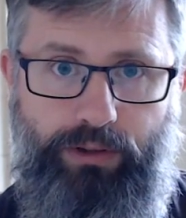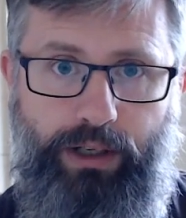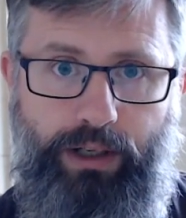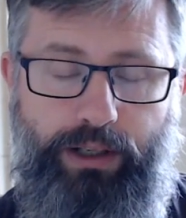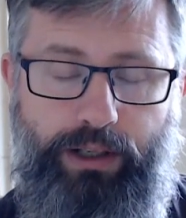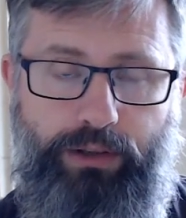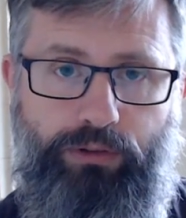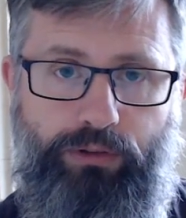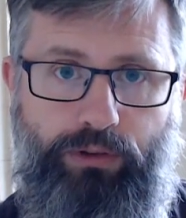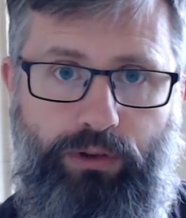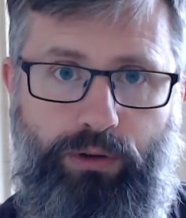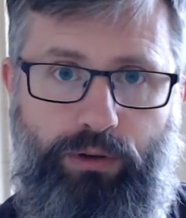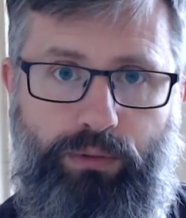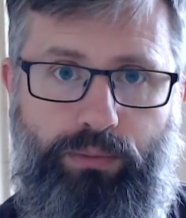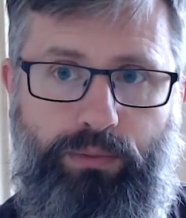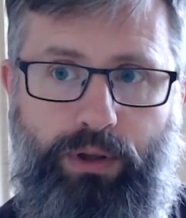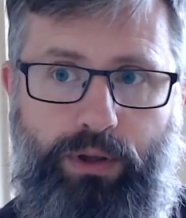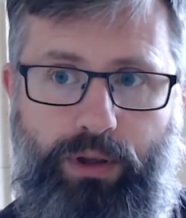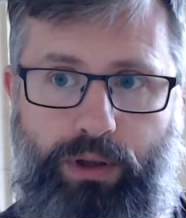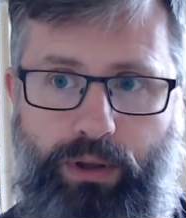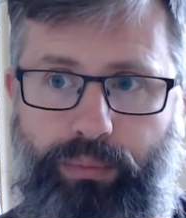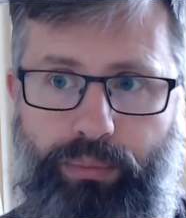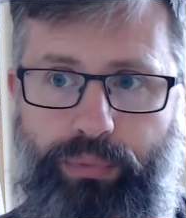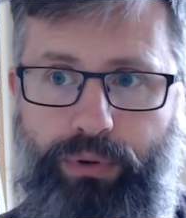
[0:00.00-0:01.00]
I assumed
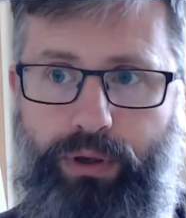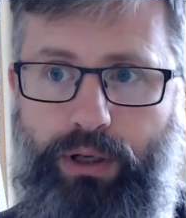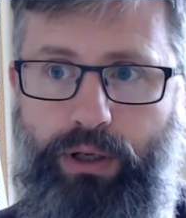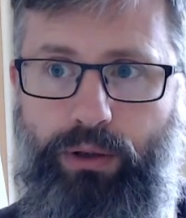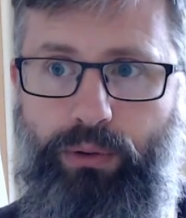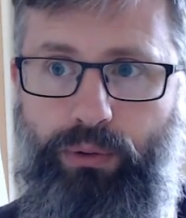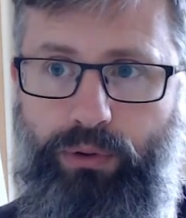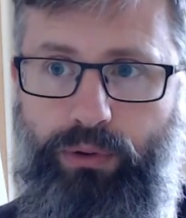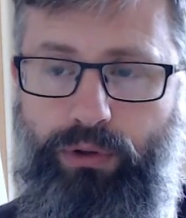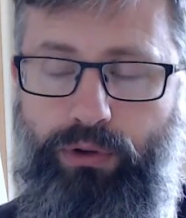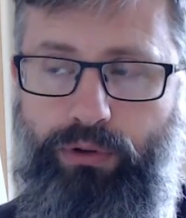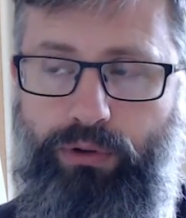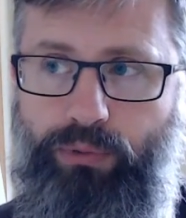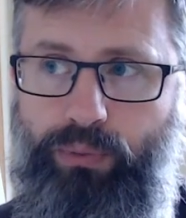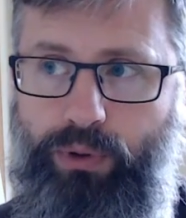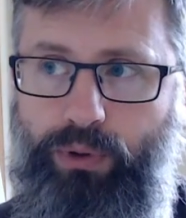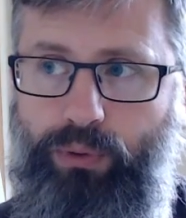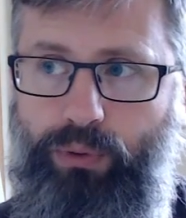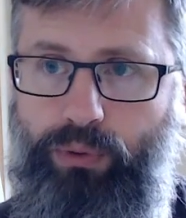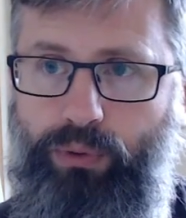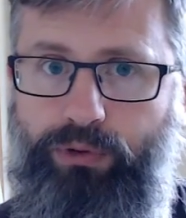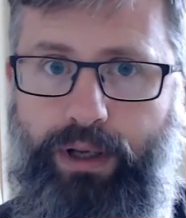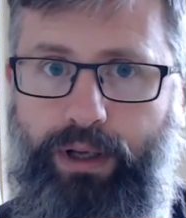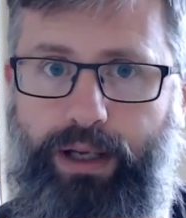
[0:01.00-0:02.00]
that the pre-orders
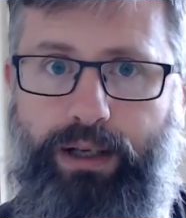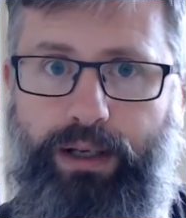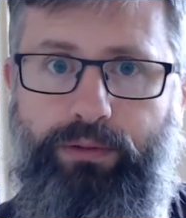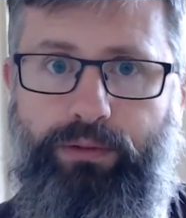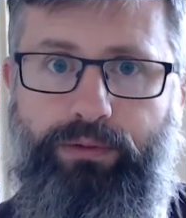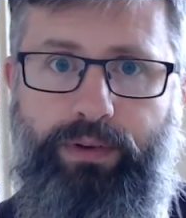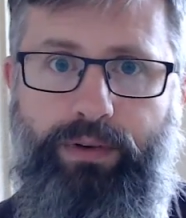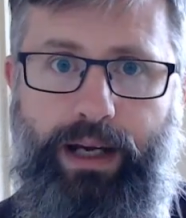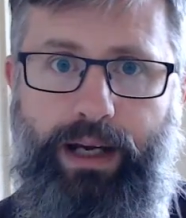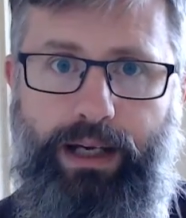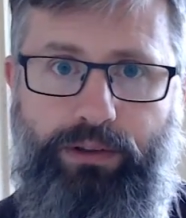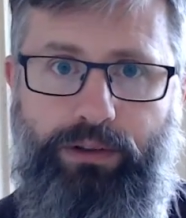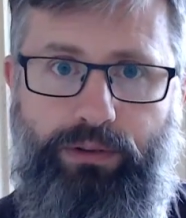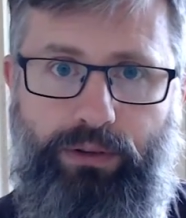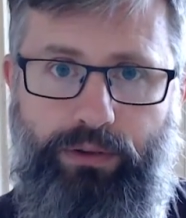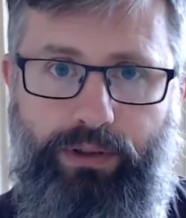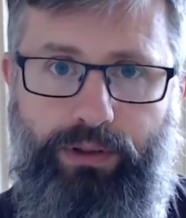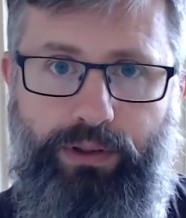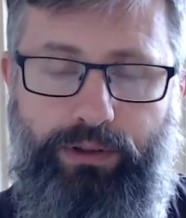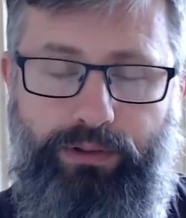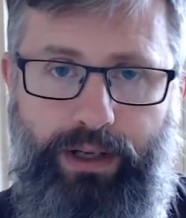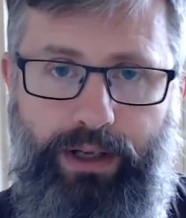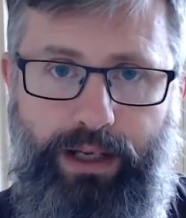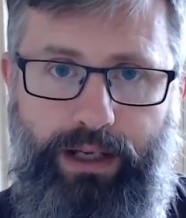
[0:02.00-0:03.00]
would all take effect on
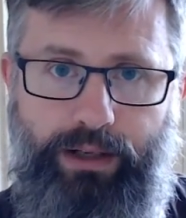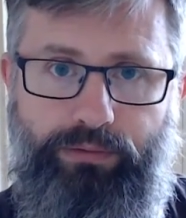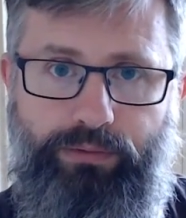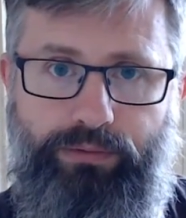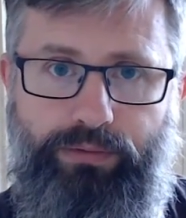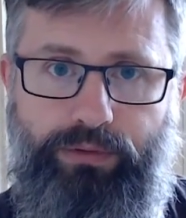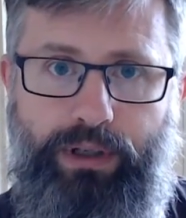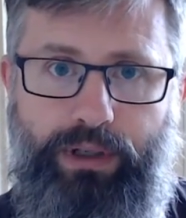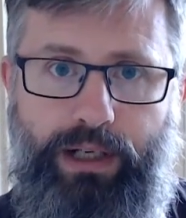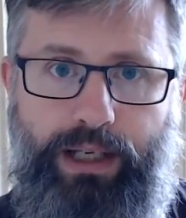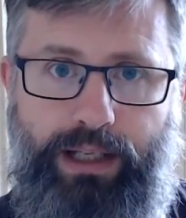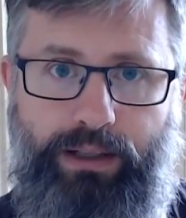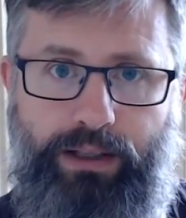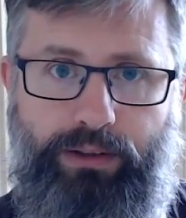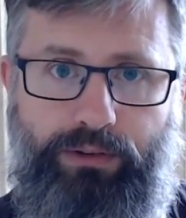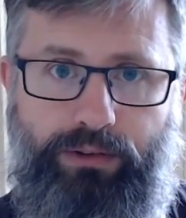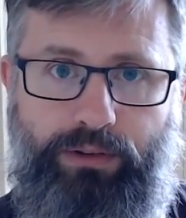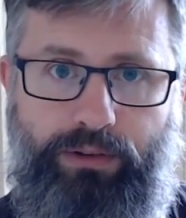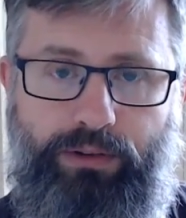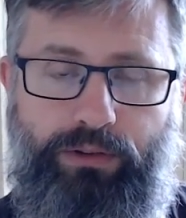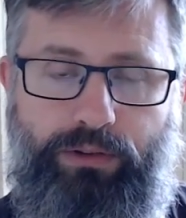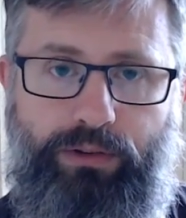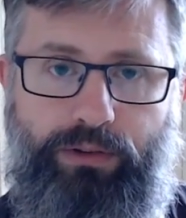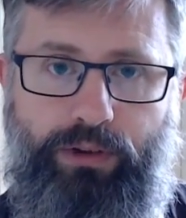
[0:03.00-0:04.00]
the day of
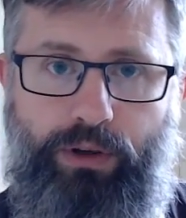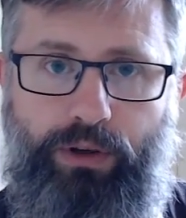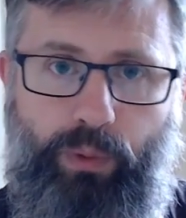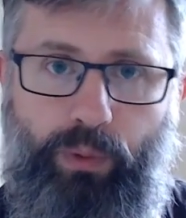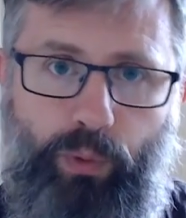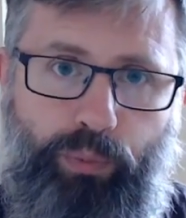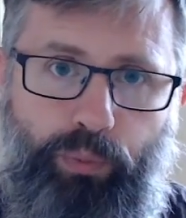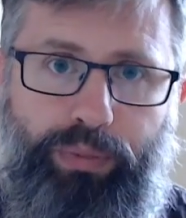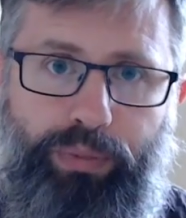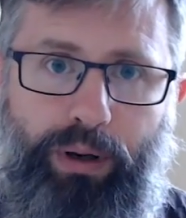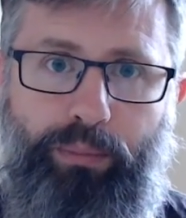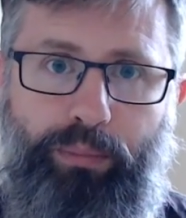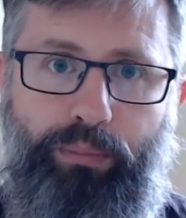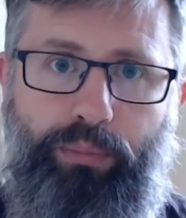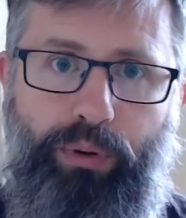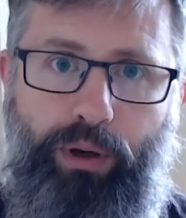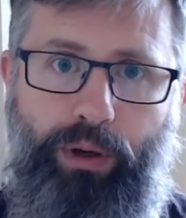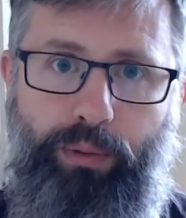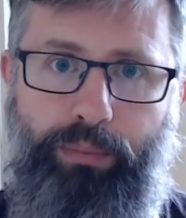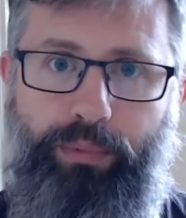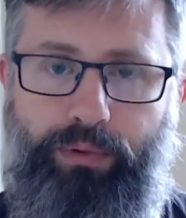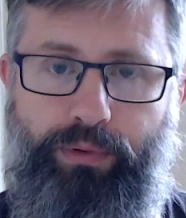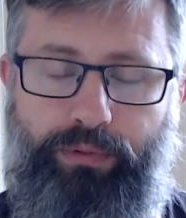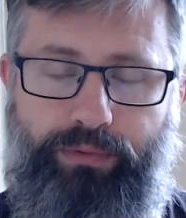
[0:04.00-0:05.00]
release, and so it would bump
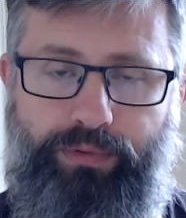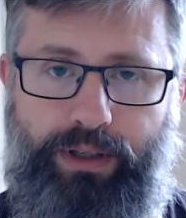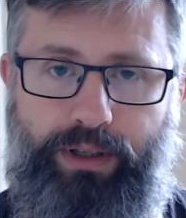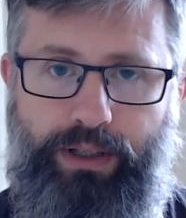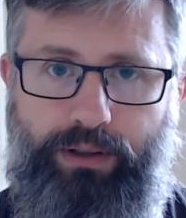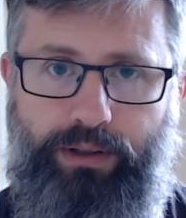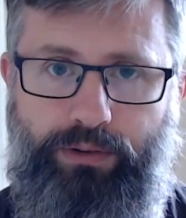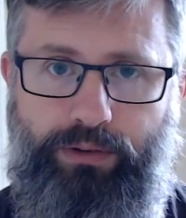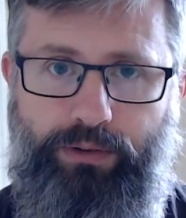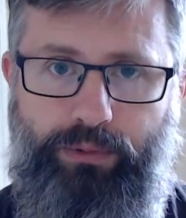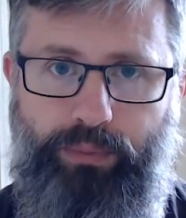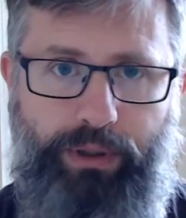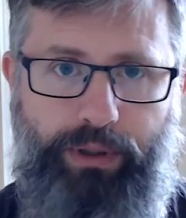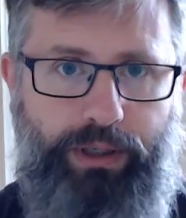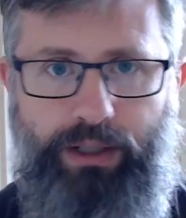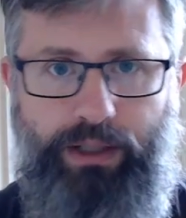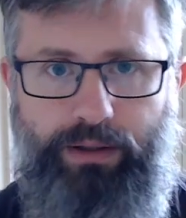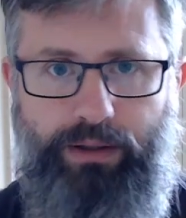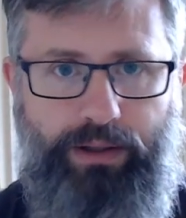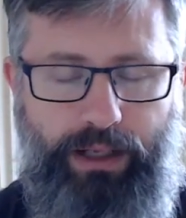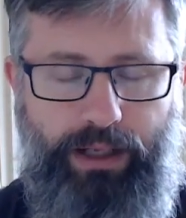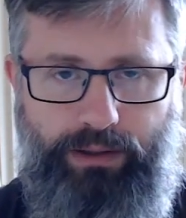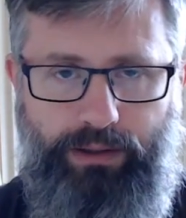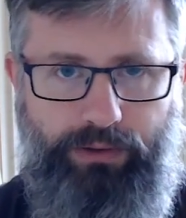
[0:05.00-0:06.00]
up the figures, but
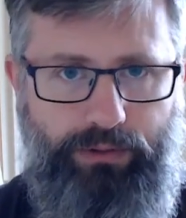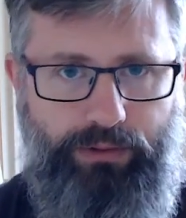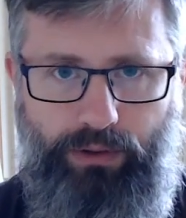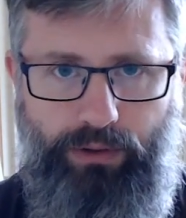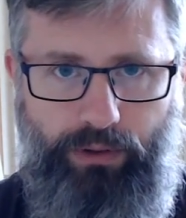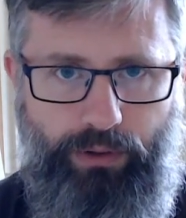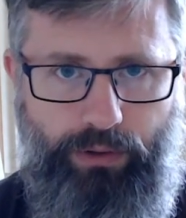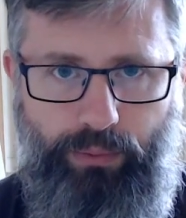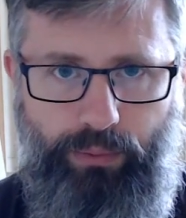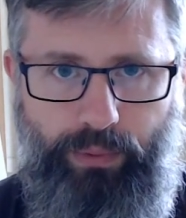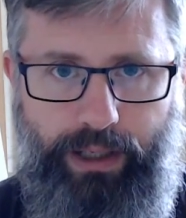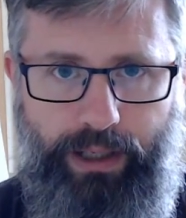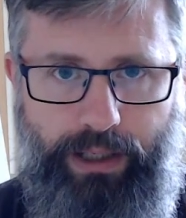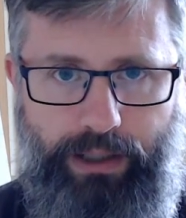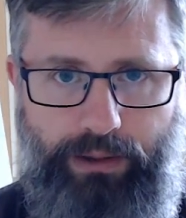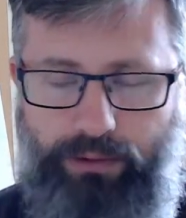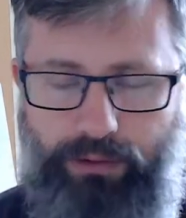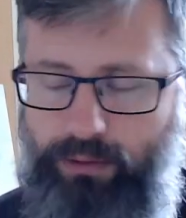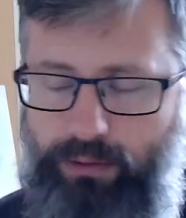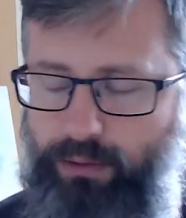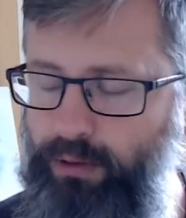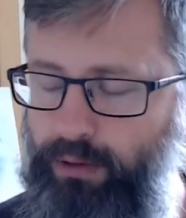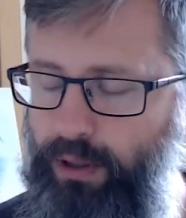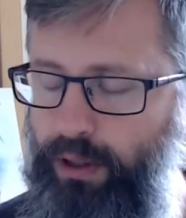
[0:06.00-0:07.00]
that's not the way
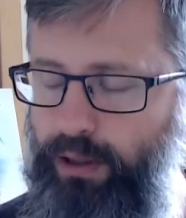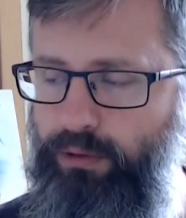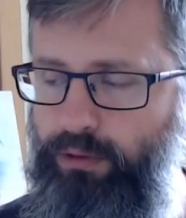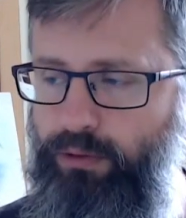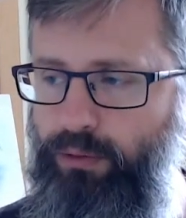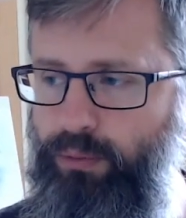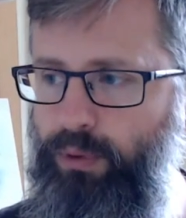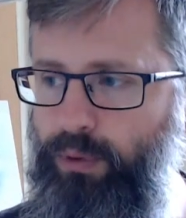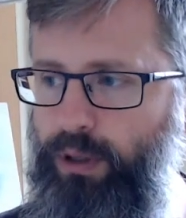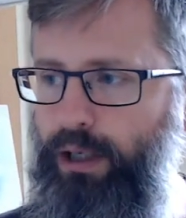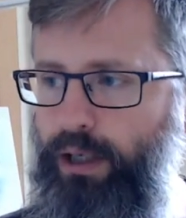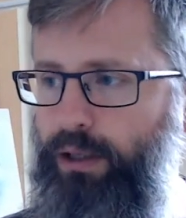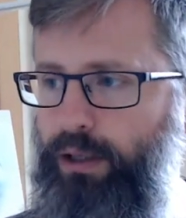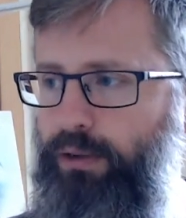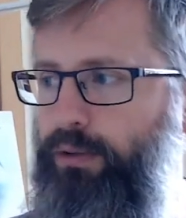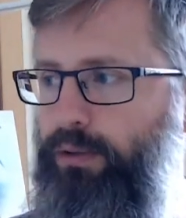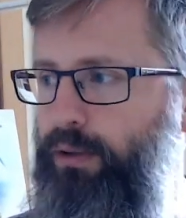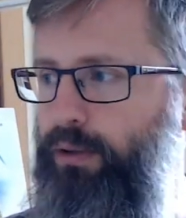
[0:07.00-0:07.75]
it's going to work.